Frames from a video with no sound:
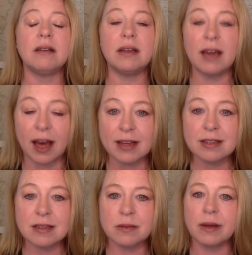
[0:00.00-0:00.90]

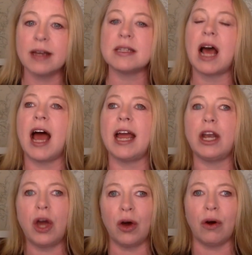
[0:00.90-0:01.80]
Yes, because I
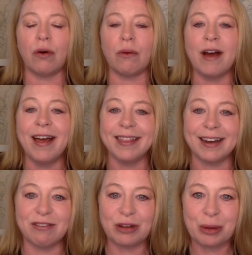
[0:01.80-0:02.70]
know
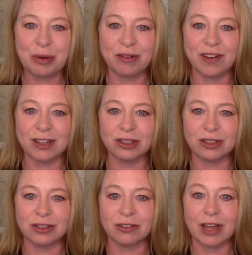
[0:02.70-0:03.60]
that if they're a professional,